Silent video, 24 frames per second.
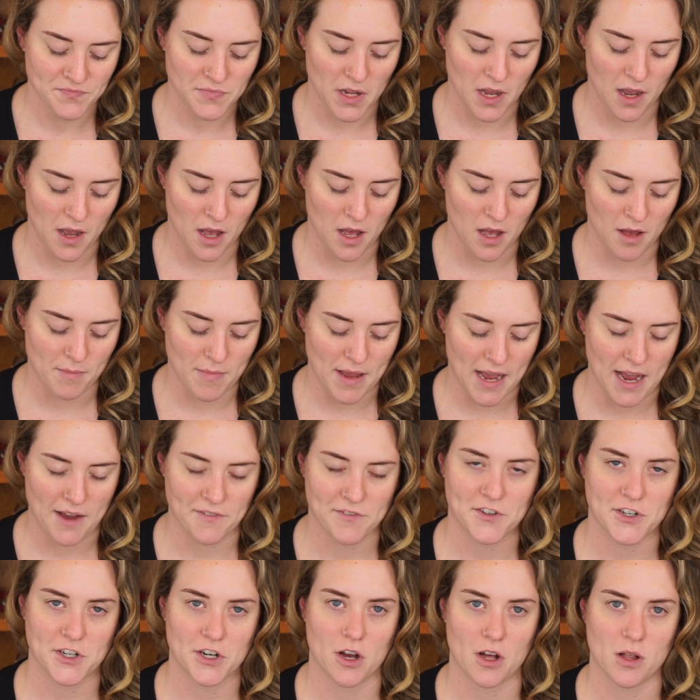
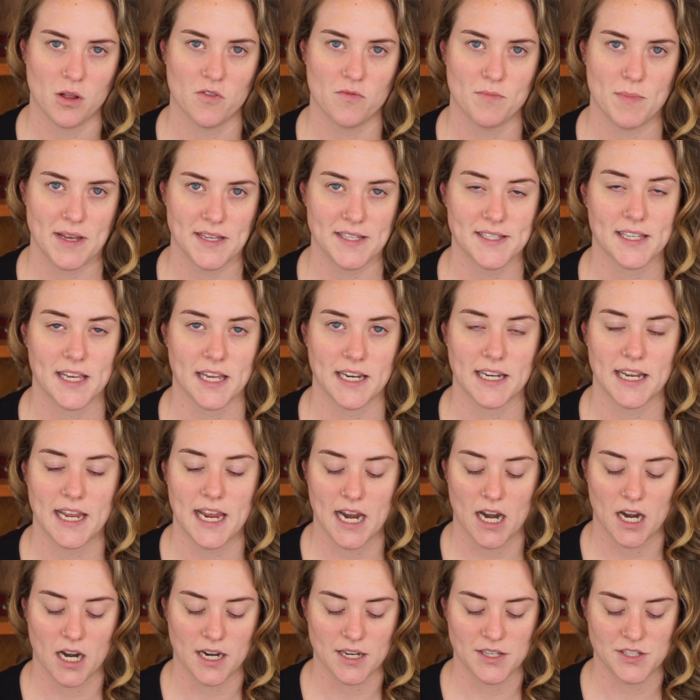after all of my
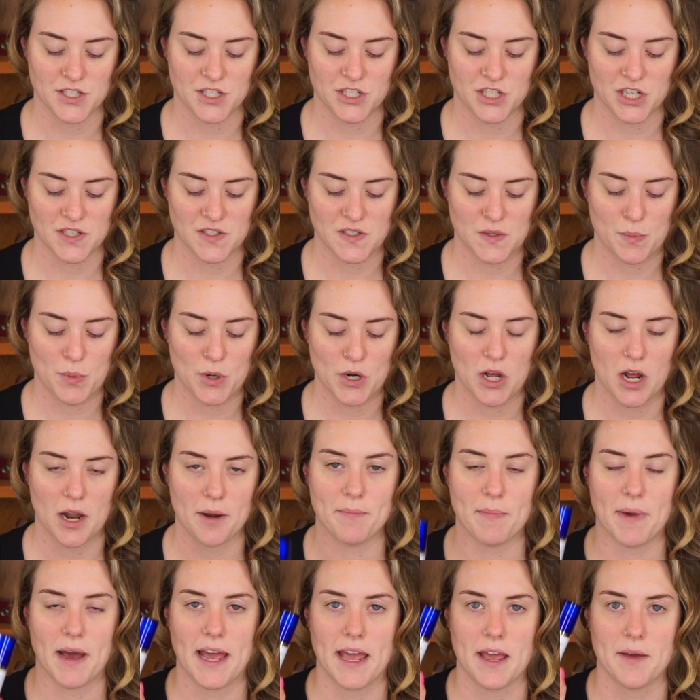skincare is just put on
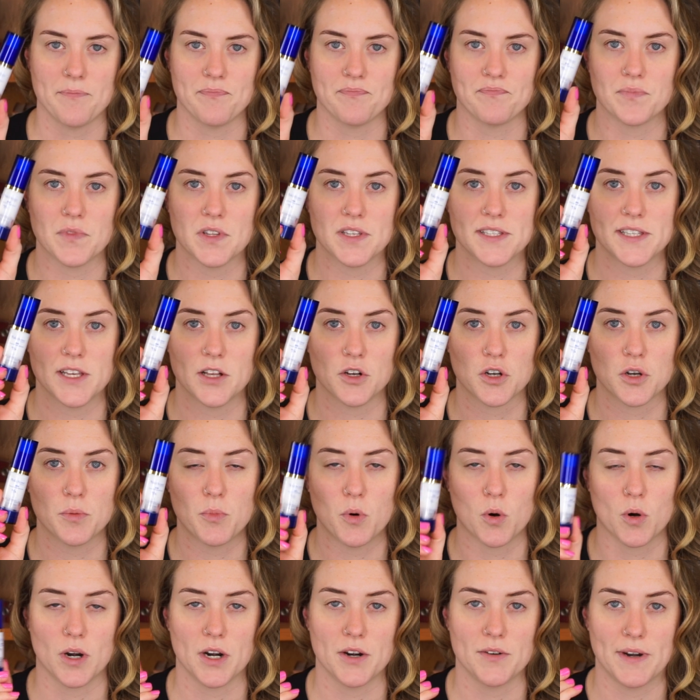my Silk
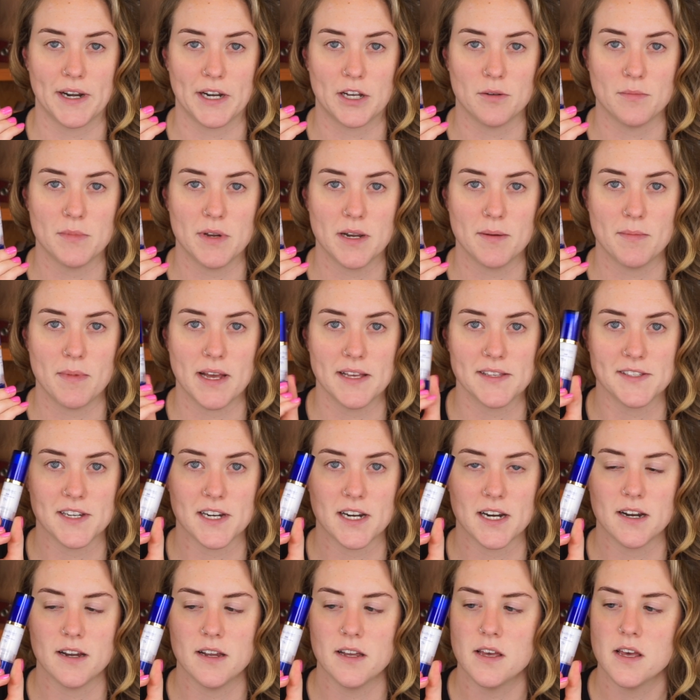Pore and Wrinkle
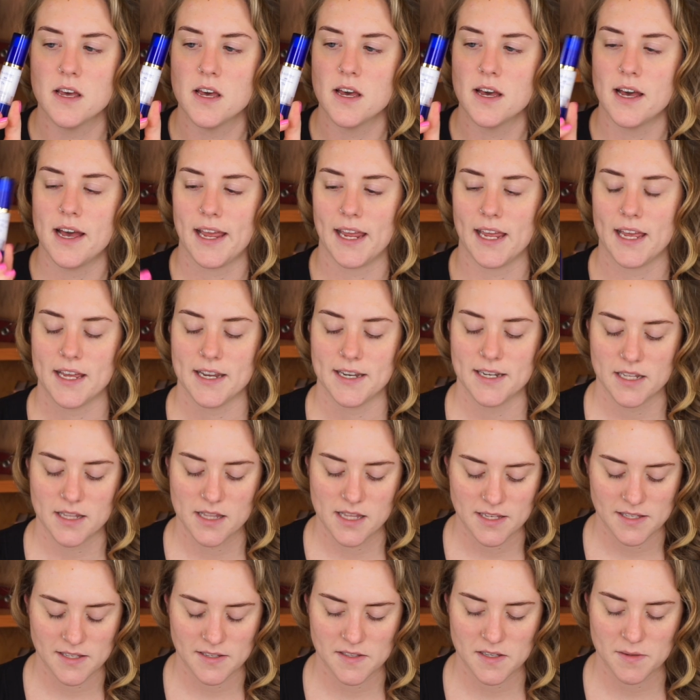Minimizer. And
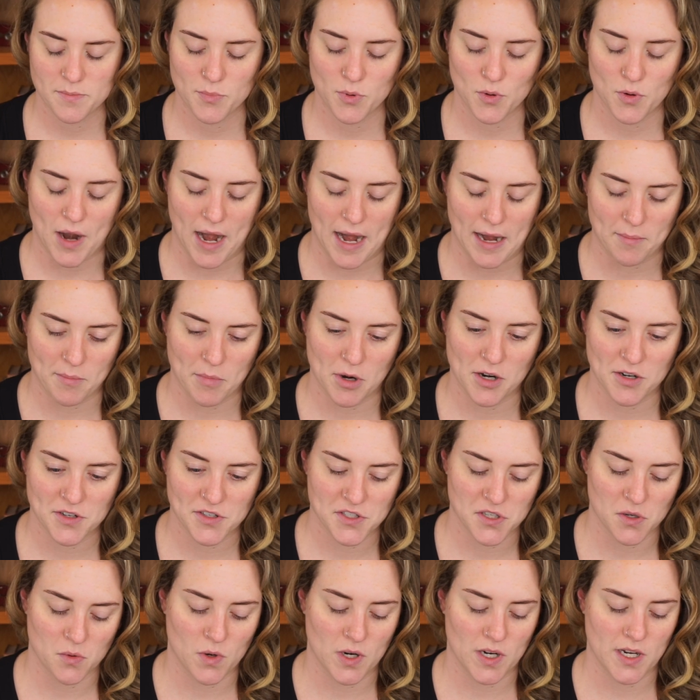this is a primer,
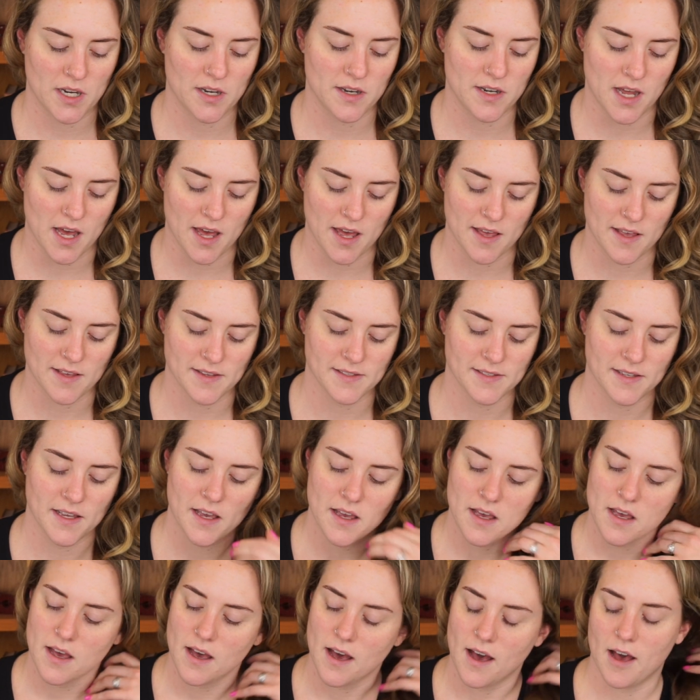so what it does
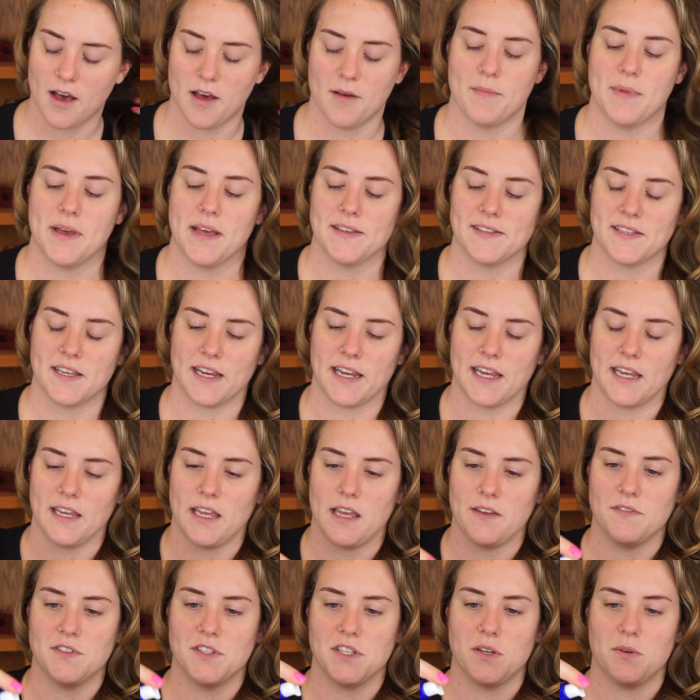is it
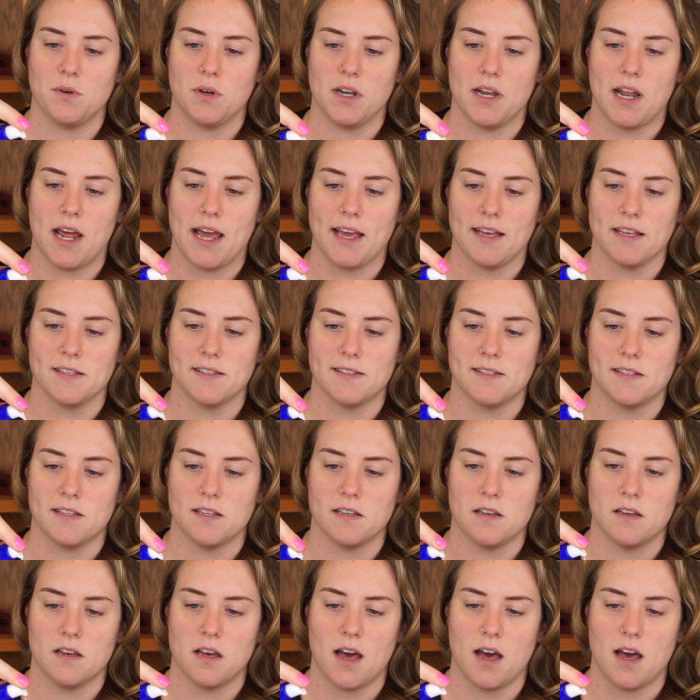gives you a nice